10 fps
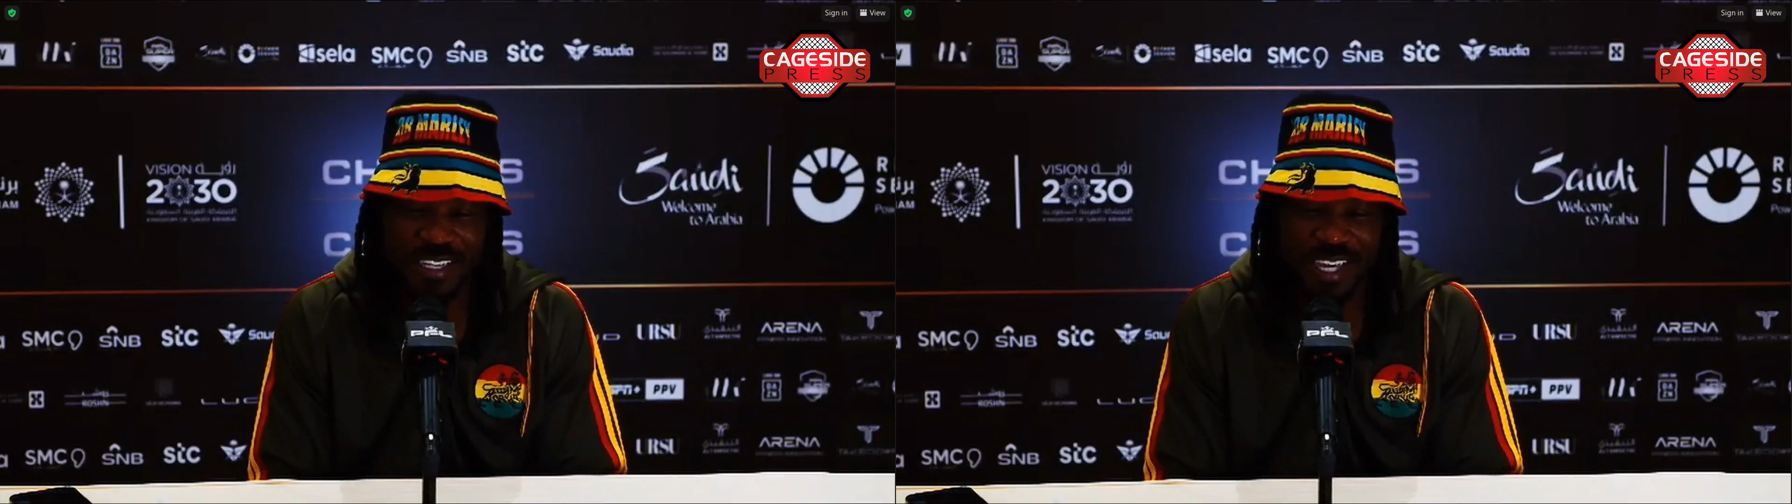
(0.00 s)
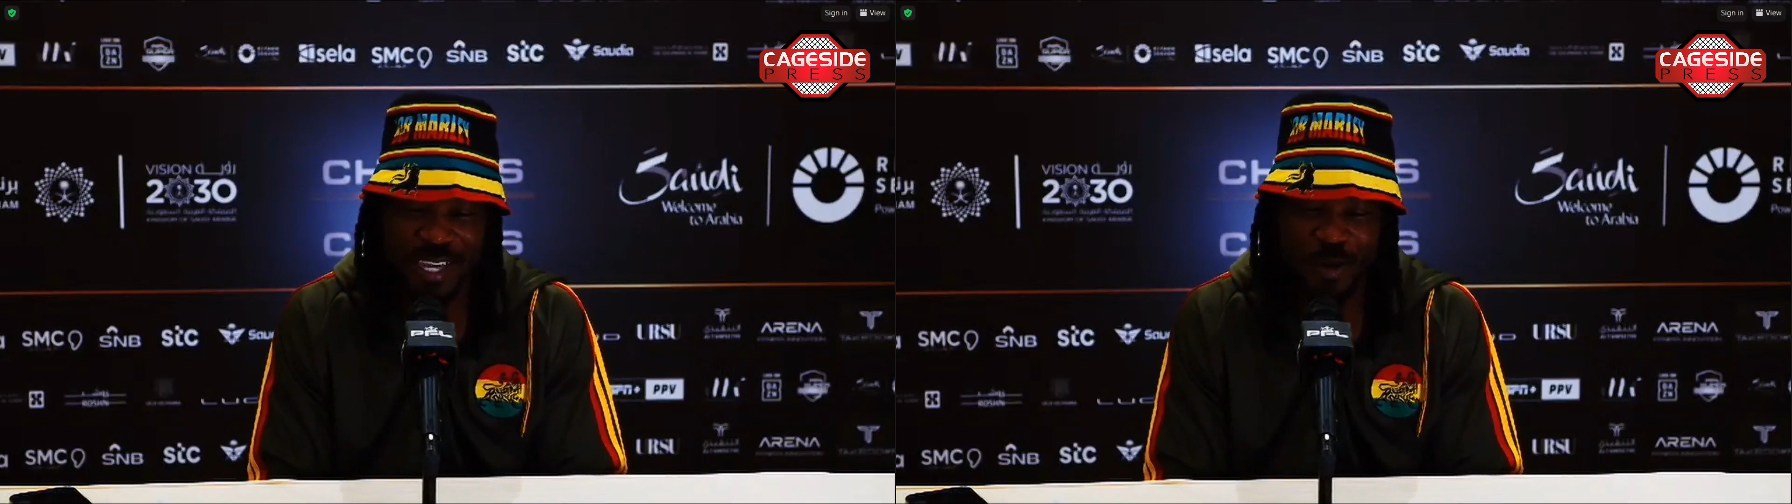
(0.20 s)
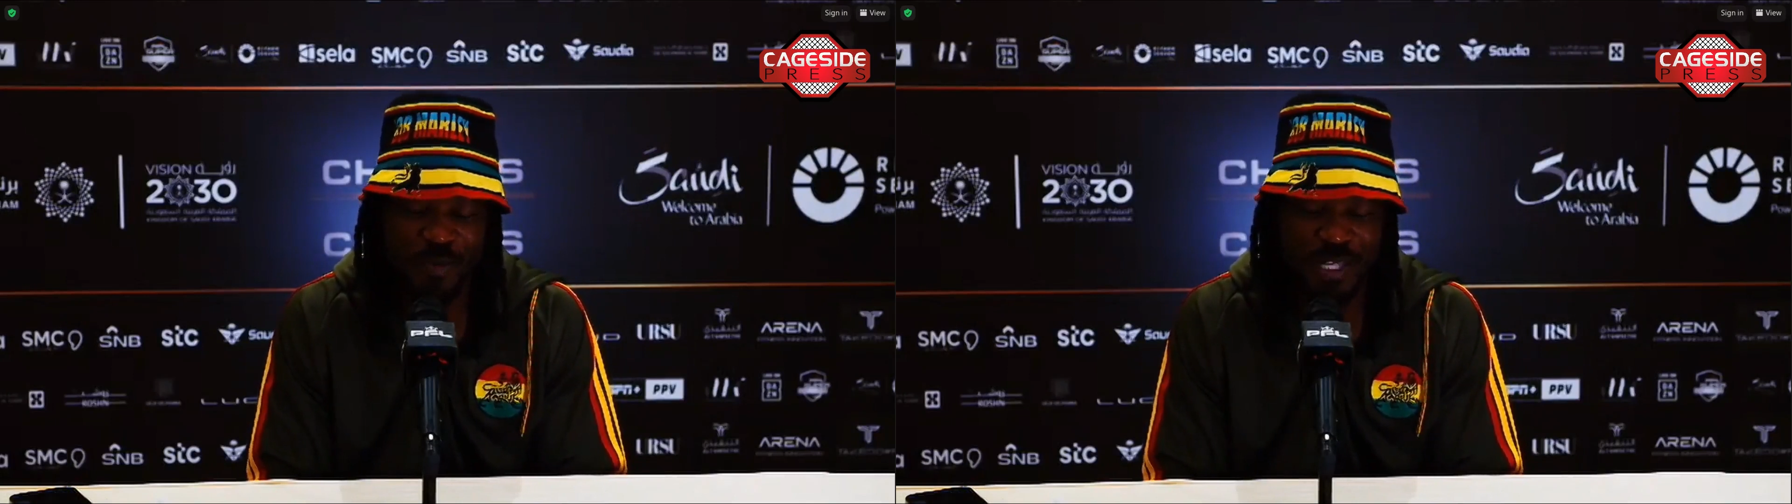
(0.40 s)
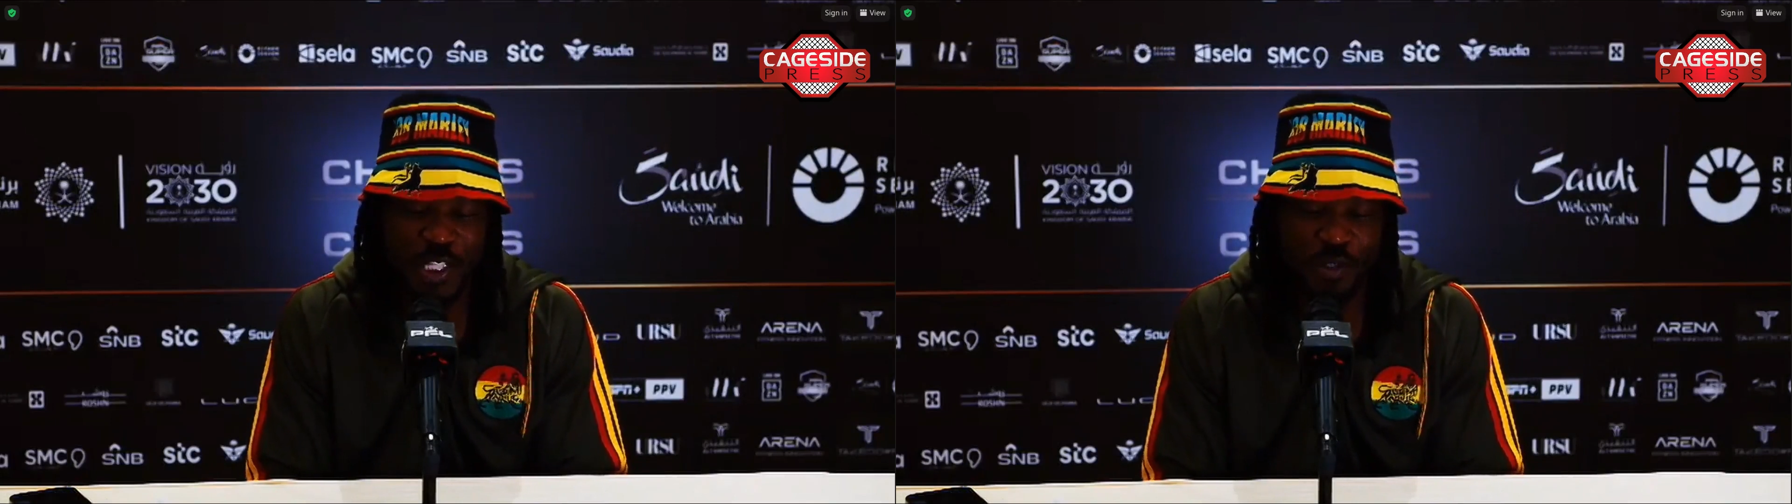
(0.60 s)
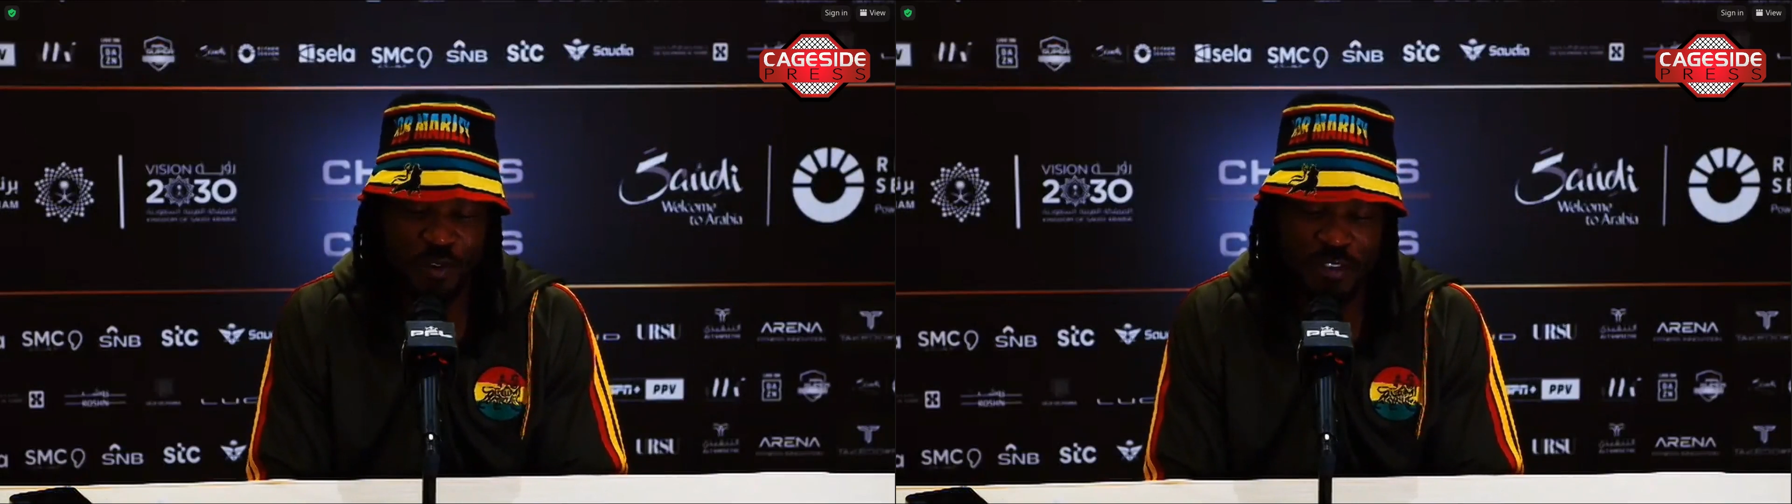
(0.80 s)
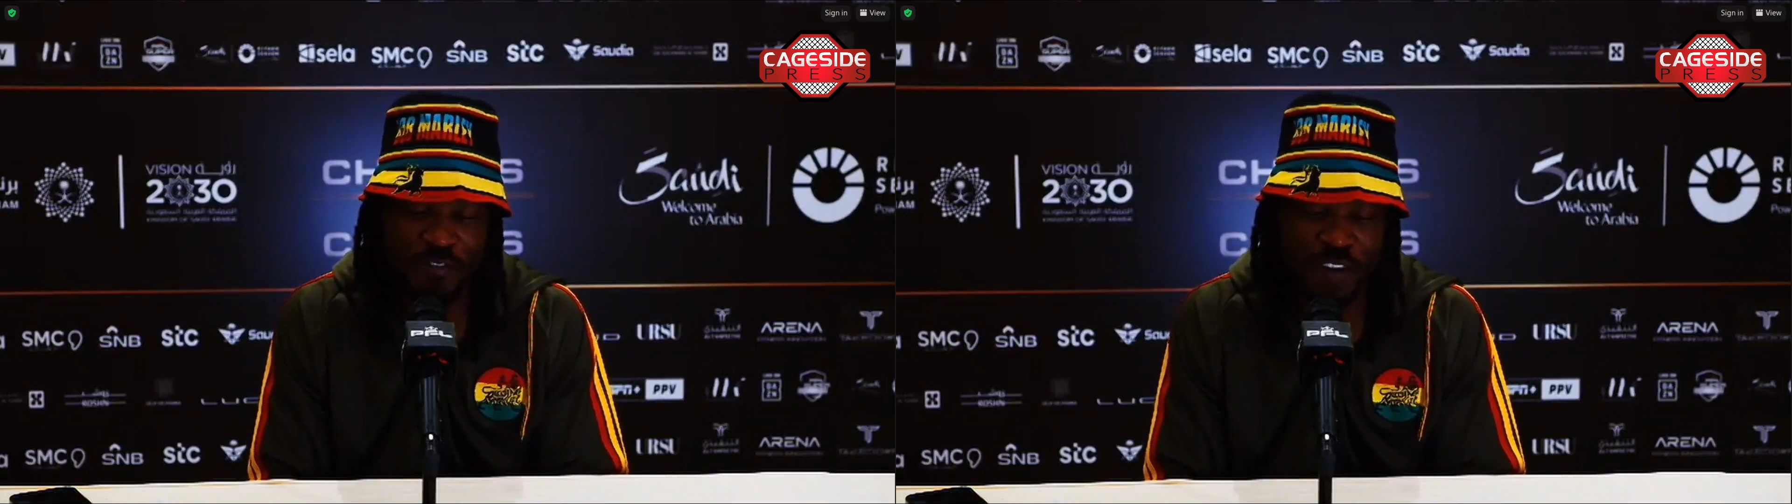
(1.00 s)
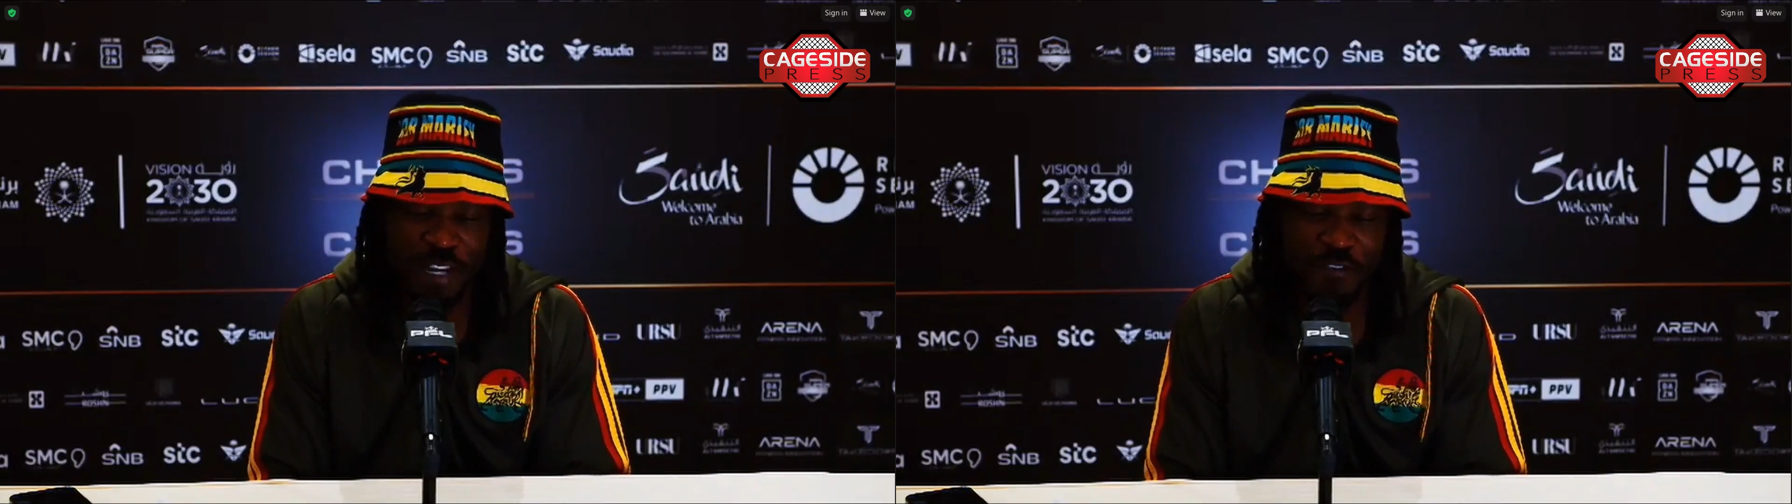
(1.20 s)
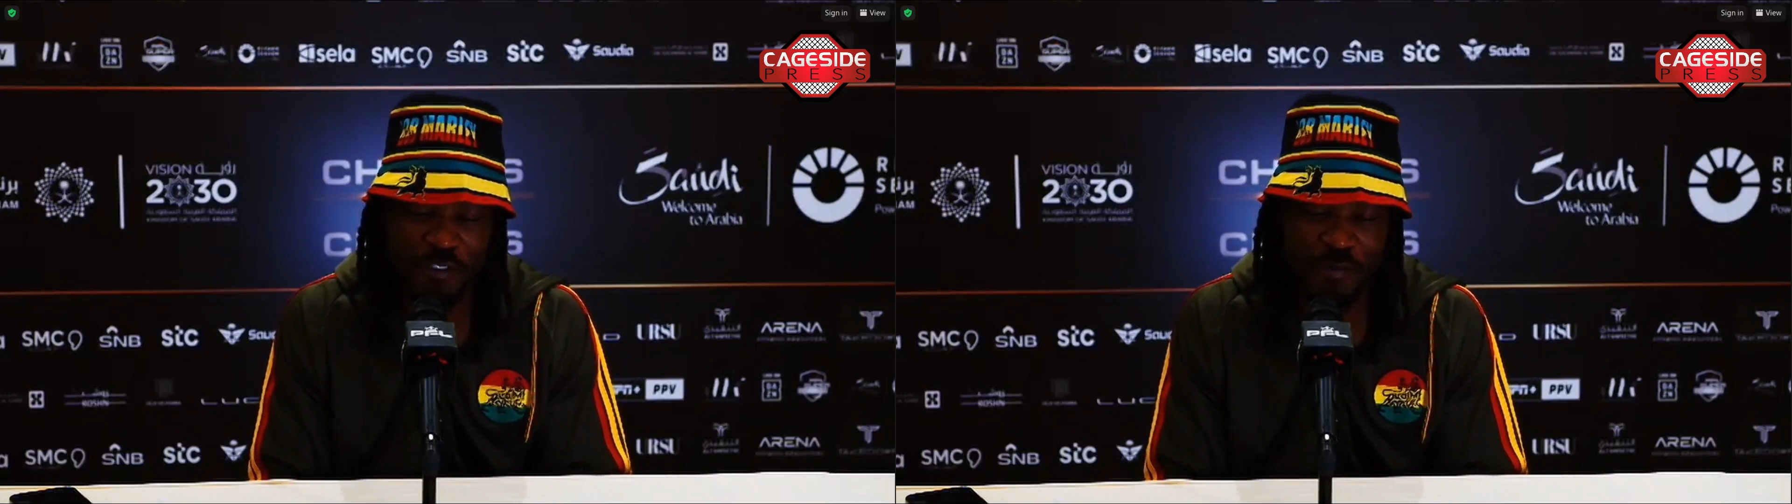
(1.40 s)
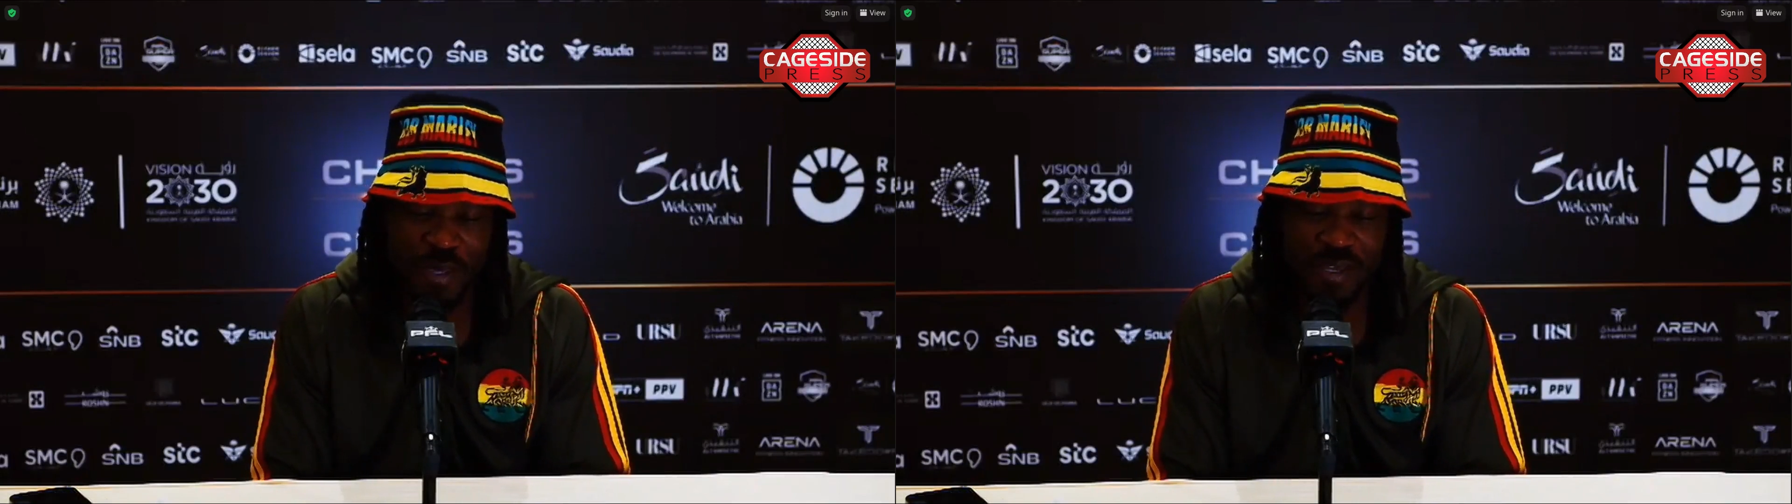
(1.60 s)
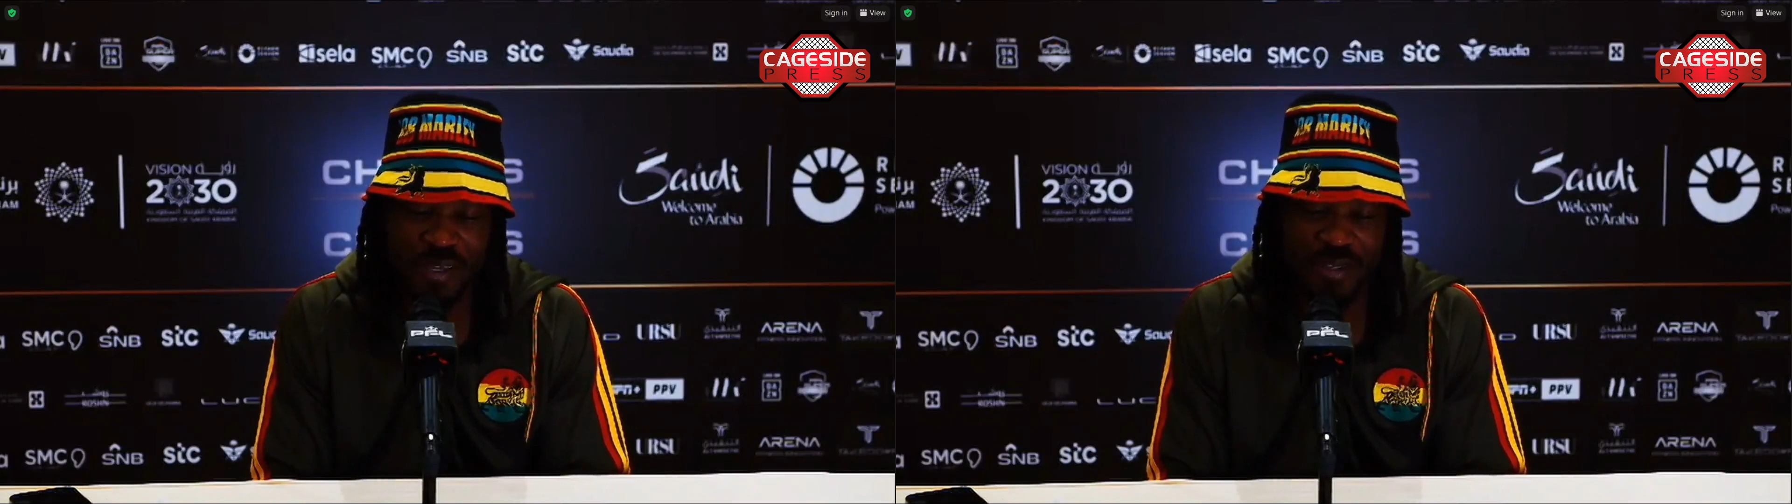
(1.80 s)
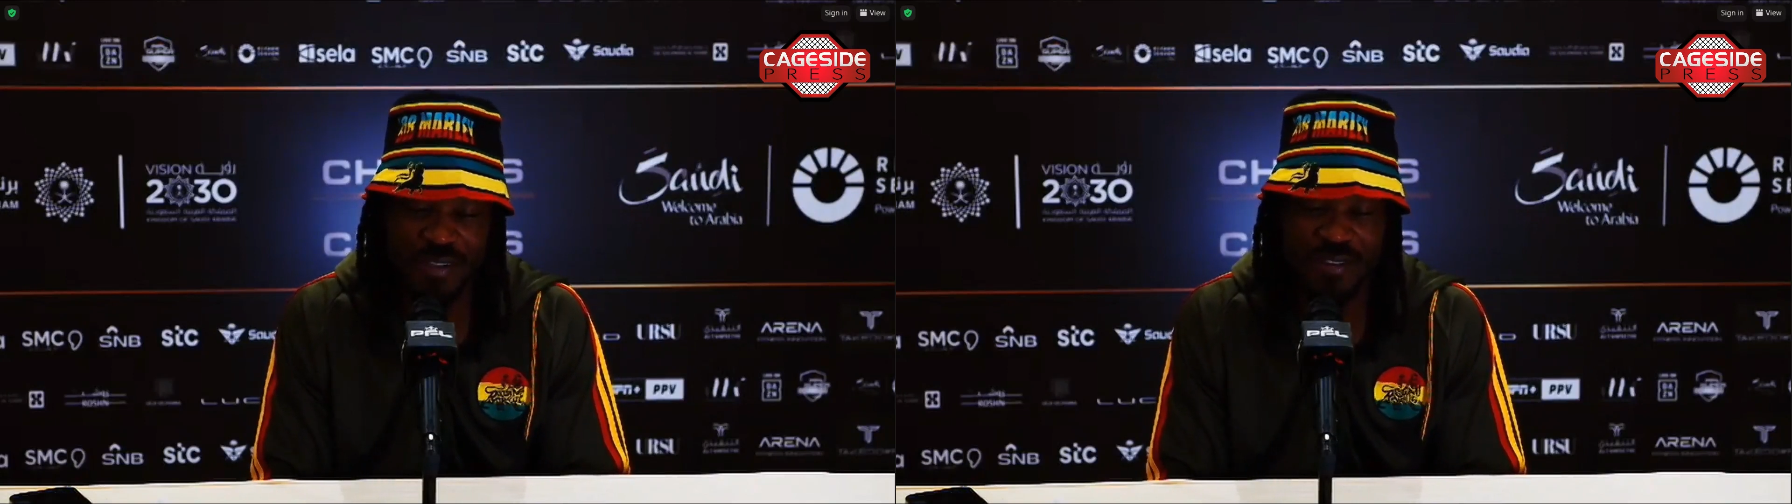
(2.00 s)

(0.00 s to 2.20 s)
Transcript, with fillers: it would be a dream fight for me to